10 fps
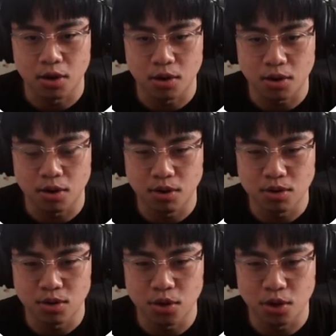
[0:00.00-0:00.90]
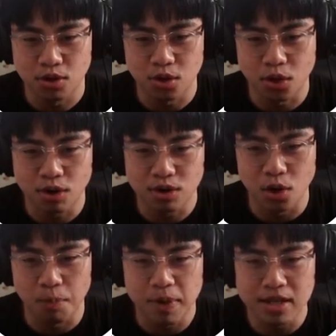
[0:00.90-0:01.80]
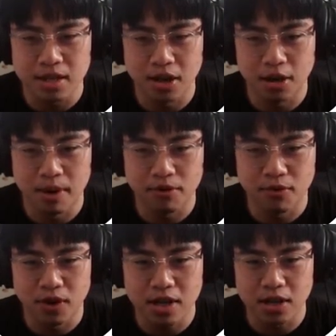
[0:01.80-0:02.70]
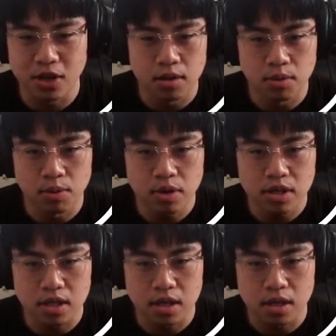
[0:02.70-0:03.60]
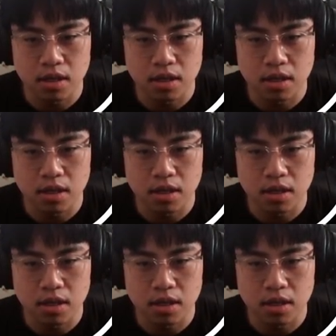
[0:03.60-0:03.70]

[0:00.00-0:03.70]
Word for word: cl cl close the door, close the door, close the door, please. Oh my fucking god. Wait, what is that?